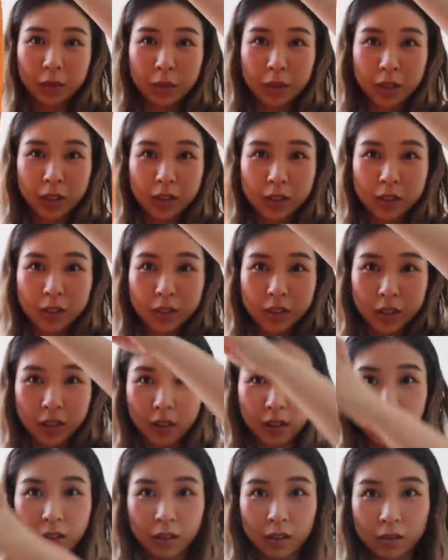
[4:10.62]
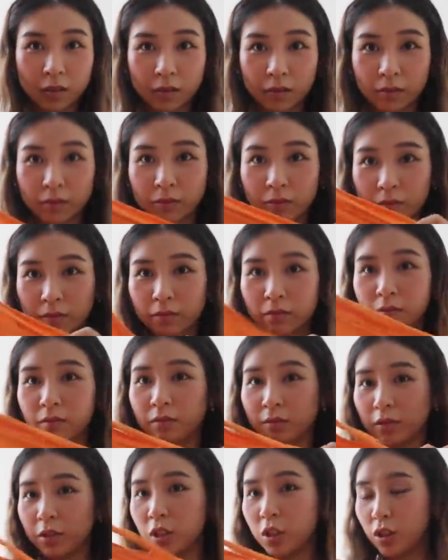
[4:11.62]
Oh, this is like a
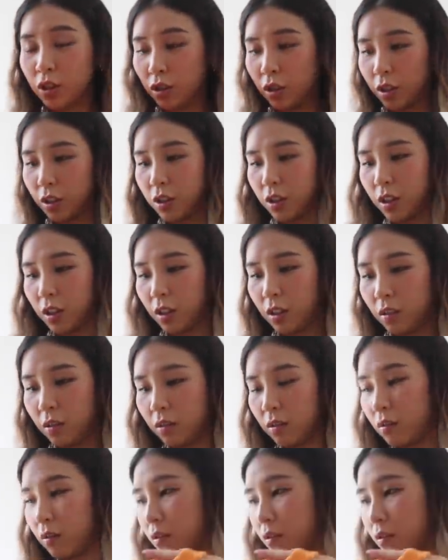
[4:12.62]
stretchy